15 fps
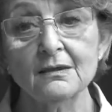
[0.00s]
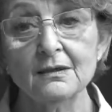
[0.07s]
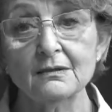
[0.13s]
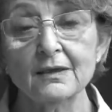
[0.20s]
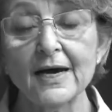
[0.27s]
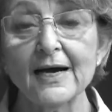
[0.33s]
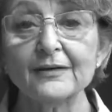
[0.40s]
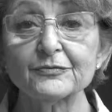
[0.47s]

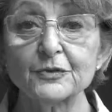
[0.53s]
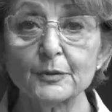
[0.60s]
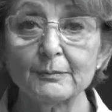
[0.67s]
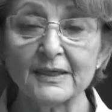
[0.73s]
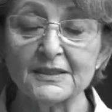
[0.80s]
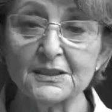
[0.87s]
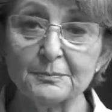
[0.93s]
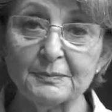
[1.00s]
after
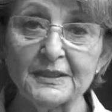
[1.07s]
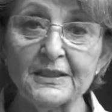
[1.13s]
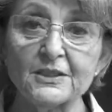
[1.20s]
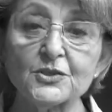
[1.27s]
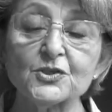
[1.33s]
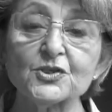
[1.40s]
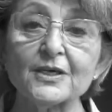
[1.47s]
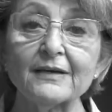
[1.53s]
my
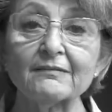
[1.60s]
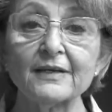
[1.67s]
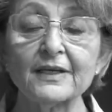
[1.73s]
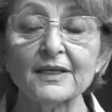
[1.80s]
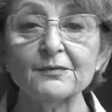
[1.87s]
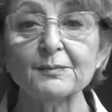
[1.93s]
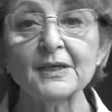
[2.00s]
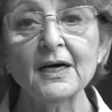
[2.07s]
speech, and they
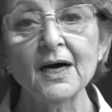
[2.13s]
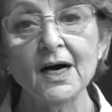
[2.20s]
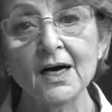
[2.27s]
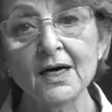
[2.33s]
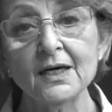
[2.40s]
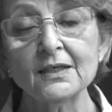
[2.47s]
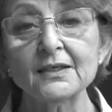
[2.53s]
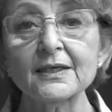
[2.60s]
give me a
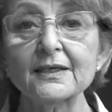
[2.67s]
hug,